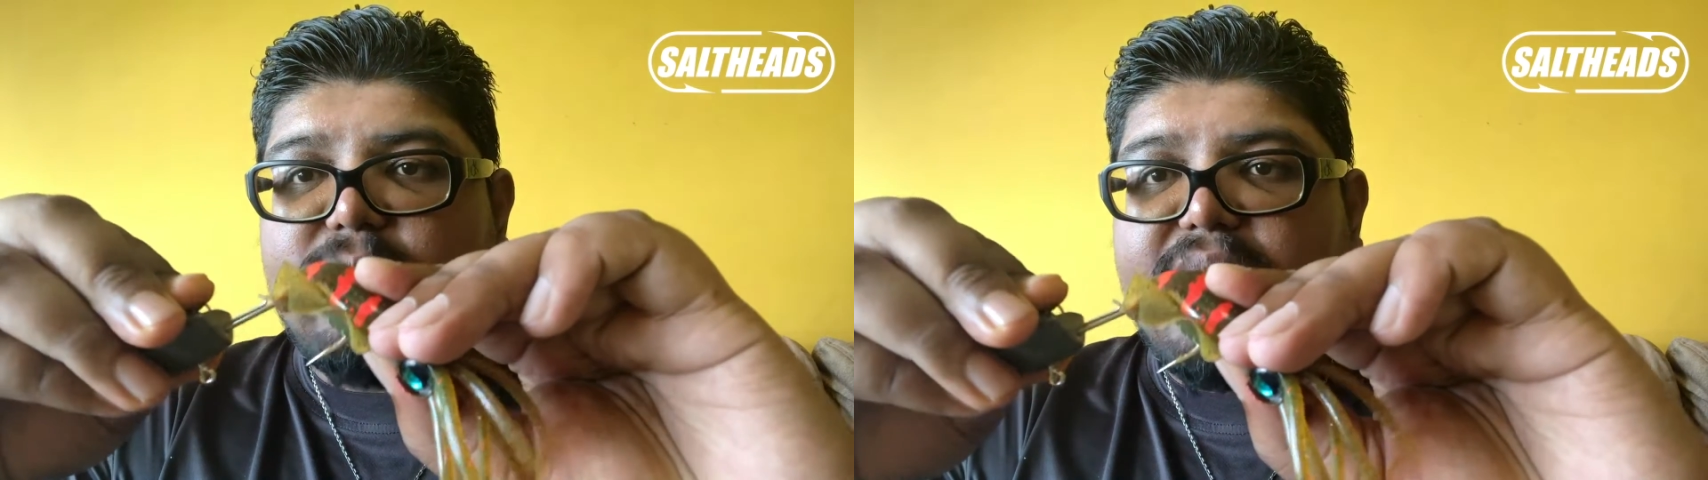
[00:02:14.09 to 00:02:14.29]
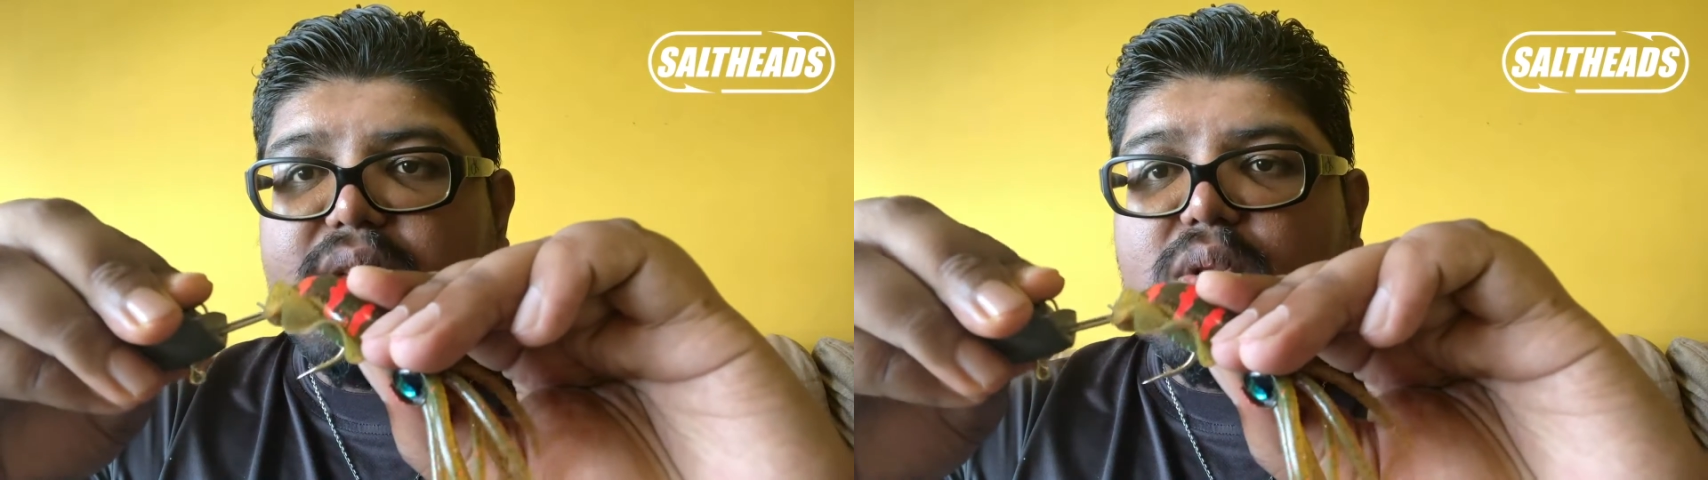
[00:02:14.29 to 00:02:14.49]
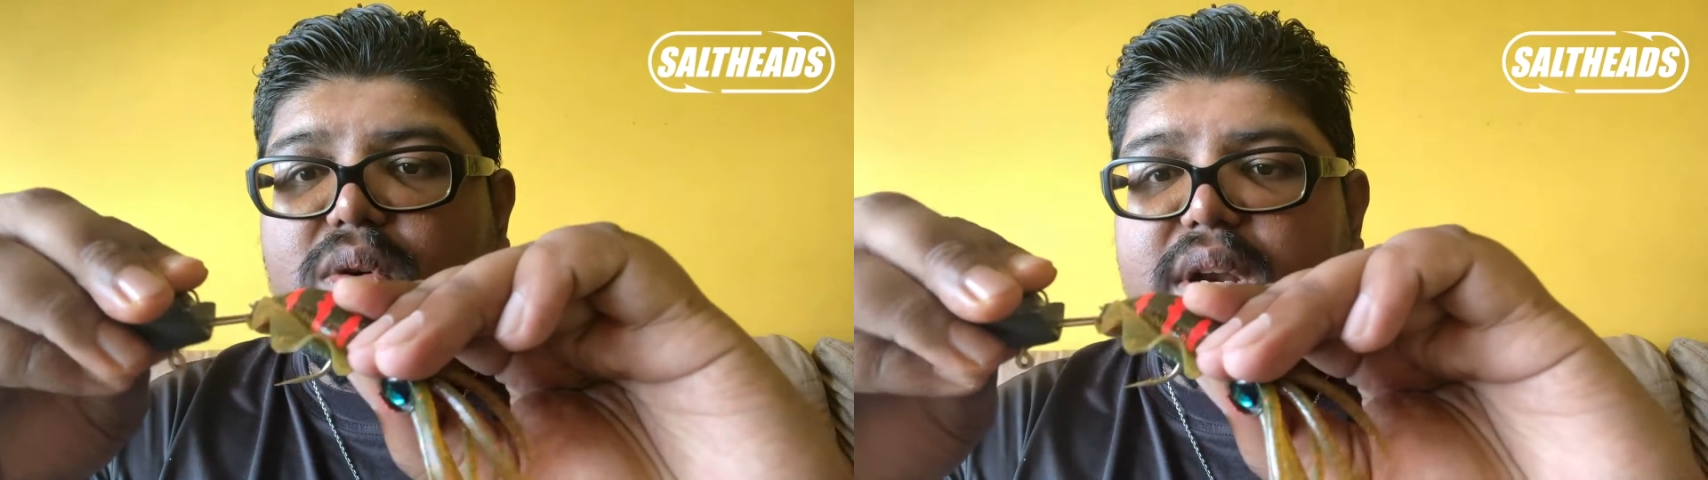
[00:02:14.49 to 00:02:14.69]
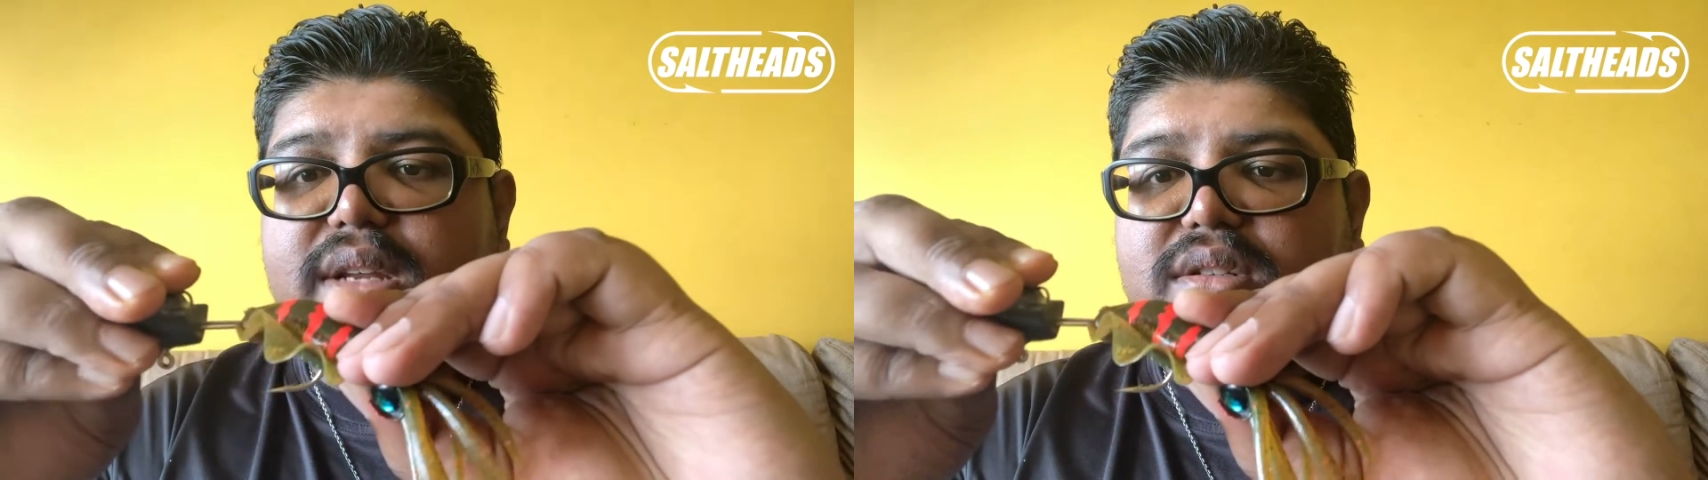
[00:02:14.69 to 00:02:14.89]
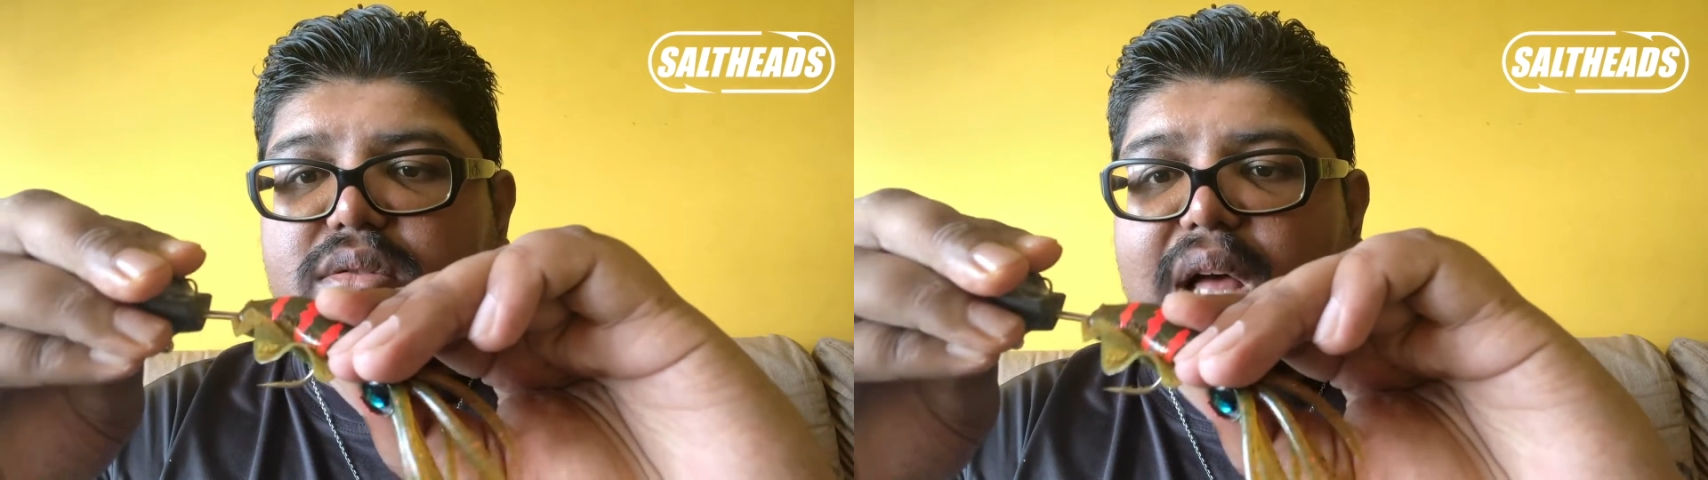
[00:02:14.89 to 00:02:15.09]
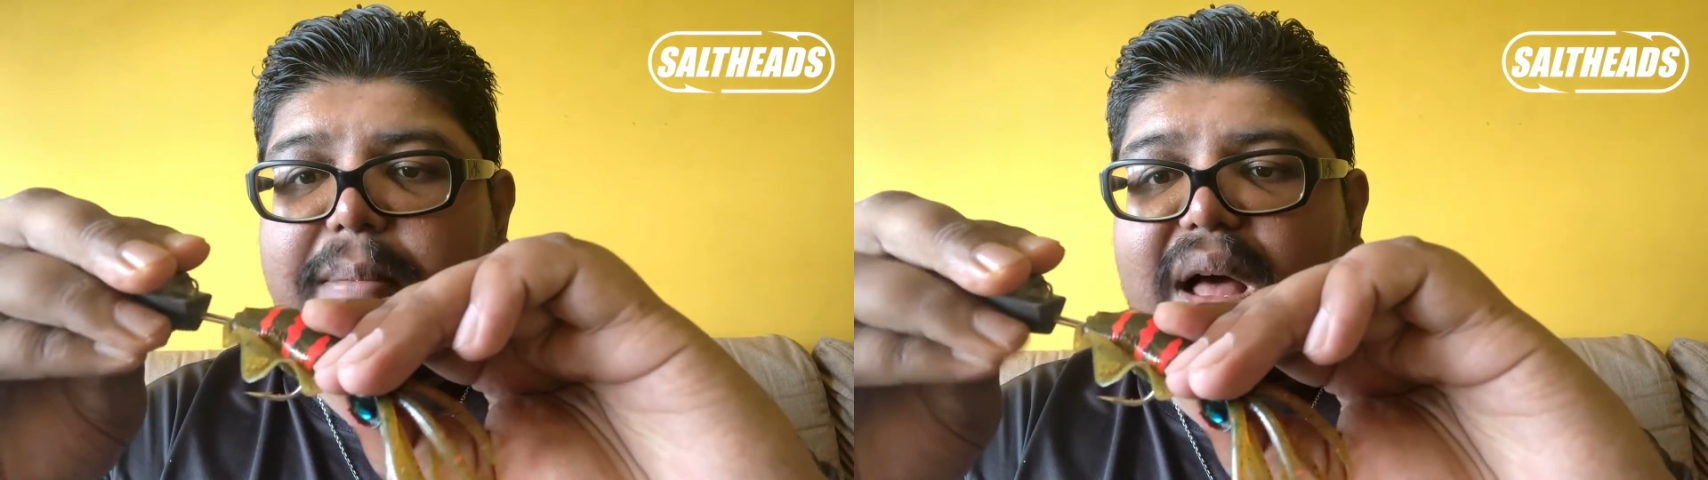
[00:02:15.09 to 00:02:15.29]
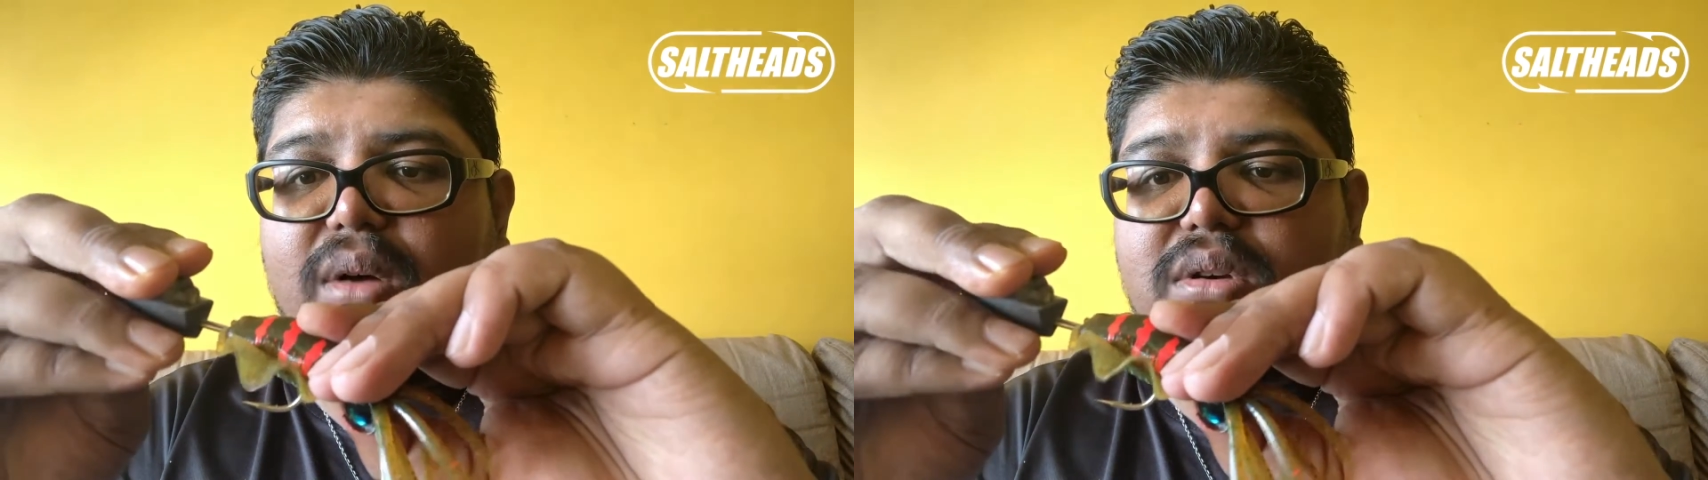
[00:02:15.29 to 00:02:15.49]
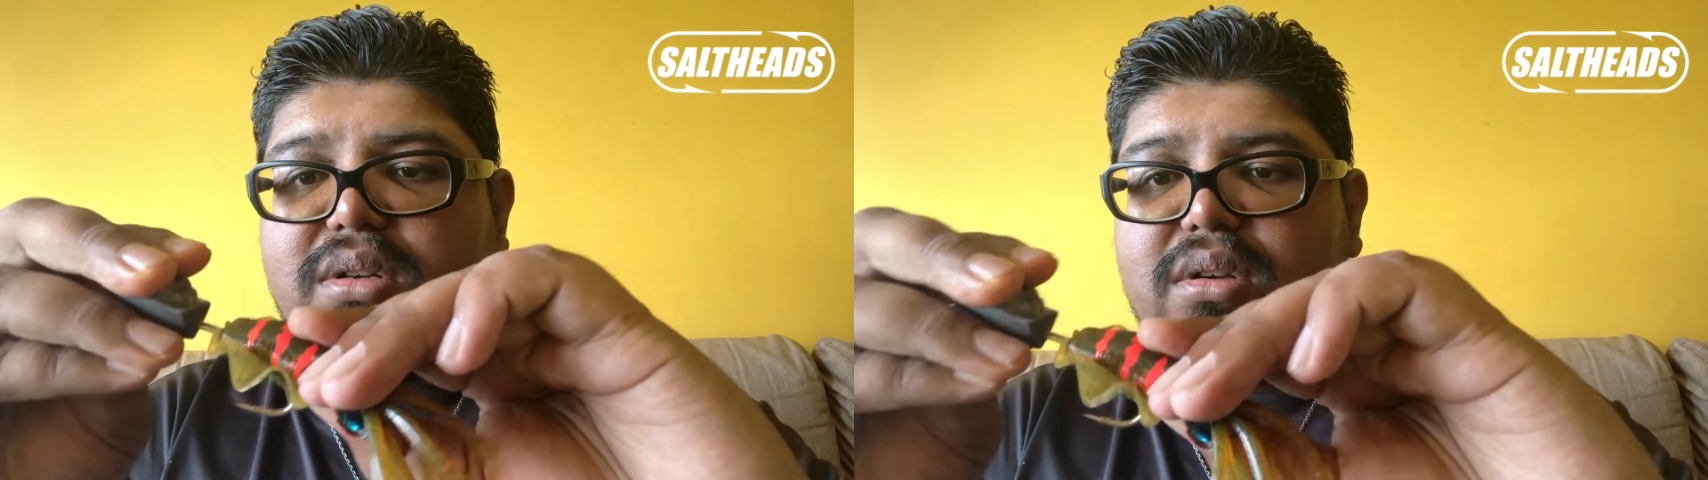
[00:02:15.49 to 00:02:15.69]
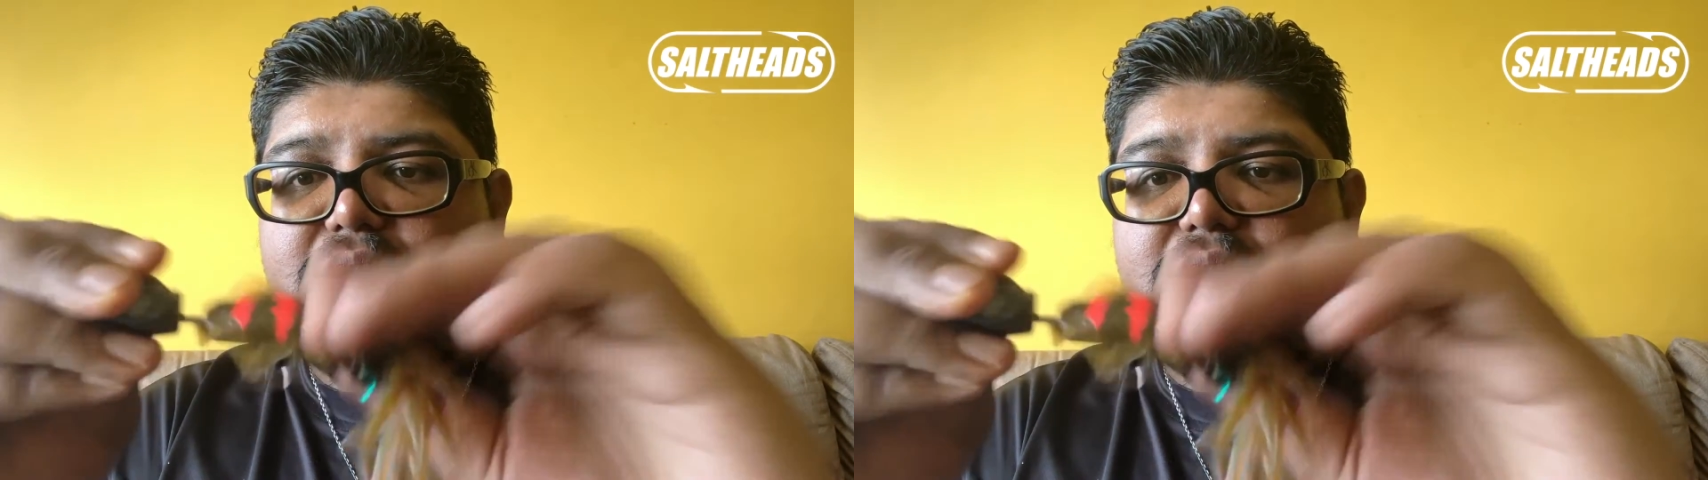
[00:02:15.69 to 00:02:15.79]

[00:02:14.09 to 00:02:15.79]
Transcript: where the hook needs to come out